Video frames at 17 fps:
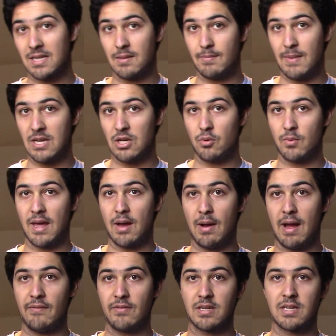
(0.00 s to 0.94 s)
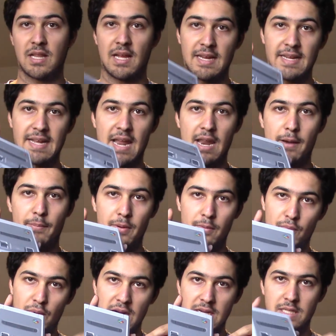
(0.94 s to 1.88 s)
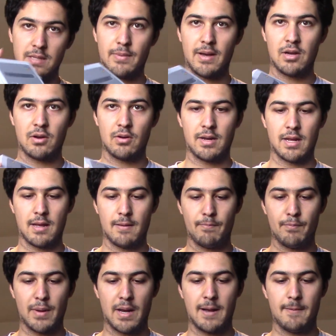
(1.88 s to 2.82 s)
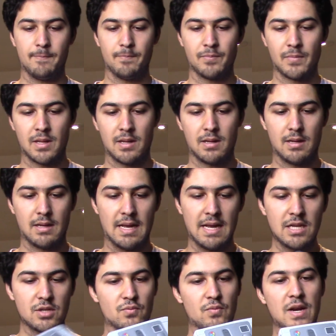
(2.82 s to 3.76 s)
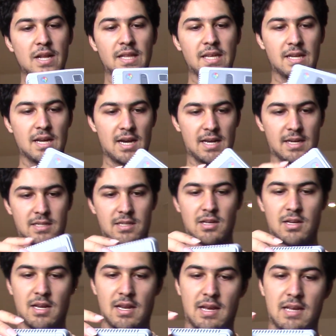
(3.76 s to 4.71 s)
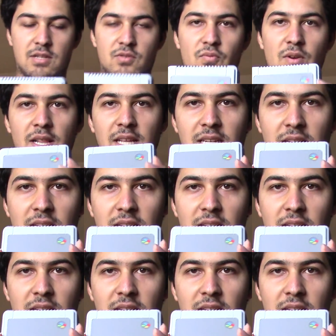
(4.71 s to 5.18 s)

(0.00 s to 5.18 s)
to the menu without having to like get up and press the button on here. But it's really nice. Look at it. It's really